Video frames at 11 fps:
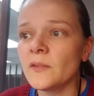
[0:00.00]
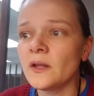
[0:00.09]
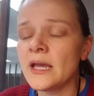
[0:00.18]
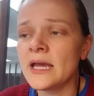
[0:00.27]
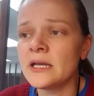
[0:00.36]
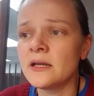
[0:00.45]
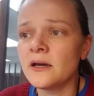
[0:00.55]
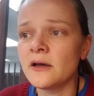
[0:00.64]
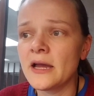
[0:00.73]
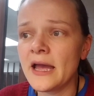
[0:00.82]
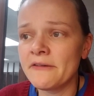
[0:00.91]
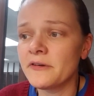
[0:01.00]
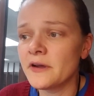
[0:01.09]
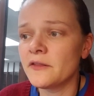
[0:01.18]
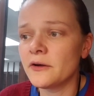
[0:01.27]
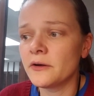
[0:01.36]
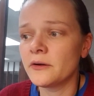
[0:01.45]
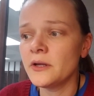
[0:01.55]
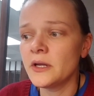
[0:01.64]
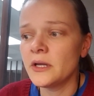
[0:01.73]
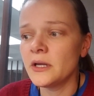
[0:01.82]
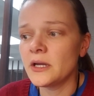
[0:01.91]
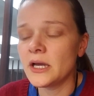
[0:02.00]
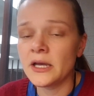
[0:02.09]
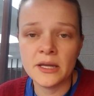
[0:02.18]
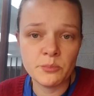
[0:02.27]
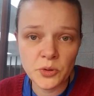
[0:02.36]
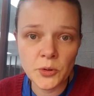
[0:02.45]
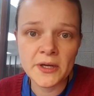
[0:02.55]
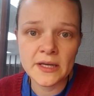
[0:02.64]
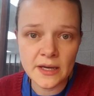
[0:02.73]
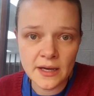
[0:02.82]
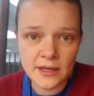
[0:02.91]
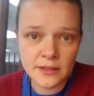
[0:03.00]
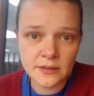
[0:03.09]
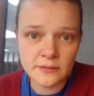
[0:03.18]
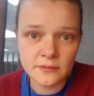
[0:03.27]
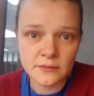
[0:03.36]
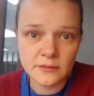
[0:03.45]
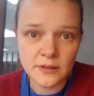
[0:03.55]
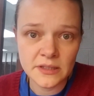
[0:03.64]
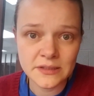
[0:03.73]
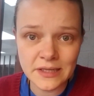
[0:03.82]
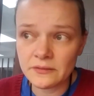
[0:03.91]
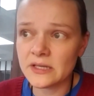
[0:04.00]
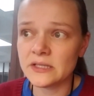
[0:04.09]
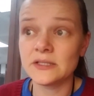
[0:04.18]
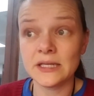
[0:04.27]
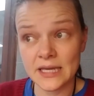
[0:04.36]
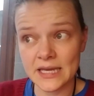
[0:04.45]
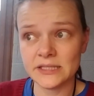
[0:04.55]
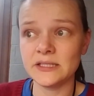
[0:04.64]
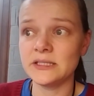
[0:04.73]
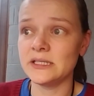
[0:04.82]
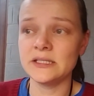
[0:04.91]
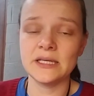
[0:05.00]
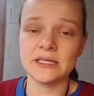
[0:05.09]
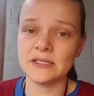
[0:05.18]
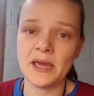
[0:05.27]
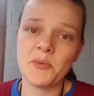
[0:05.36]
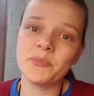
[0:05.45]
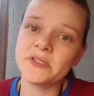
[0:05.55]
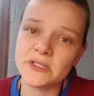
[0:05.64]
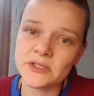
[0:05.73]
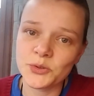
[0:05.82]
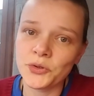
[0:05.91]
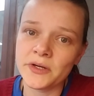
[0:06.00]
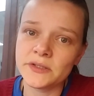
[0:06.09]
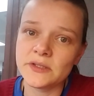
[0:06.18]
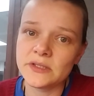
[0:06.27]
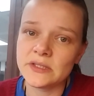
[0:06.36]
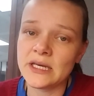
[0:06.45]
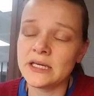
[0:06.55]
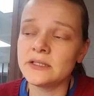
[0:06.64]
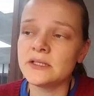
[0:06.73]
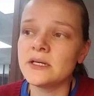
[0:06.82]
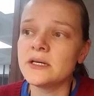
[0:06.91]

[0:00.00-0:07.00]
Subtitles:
And every other employee on Southeast and KCTCS campuses across the state